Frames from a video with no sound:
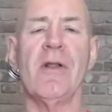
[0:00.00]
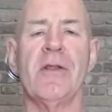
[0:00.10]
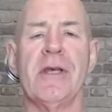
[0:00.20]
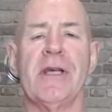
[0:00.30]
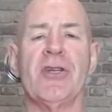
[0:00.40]

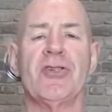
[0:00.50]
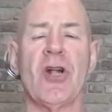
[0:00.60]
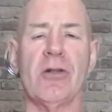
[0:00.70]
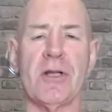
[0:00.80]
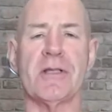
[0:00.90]
the
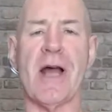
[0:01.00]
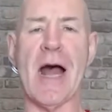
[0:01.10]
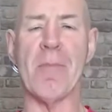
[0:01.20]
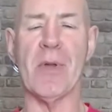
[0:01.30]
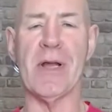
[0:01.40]
shoulder
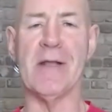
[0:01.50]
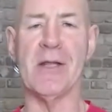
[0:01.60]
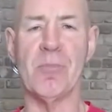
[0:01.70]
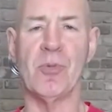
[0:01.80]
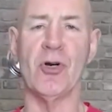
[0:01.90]
tap in
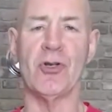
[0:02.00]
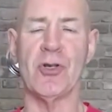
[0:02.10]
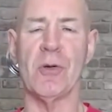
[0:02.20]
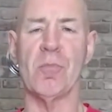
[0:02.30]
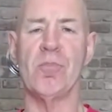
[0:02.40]
the
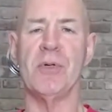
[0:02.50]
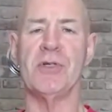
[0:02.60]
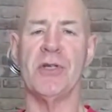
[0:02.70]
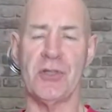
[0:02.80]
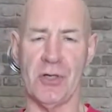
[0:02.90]
push-up
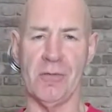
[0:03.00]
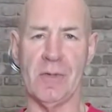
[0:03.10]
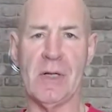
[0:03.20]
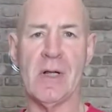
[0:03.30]
position.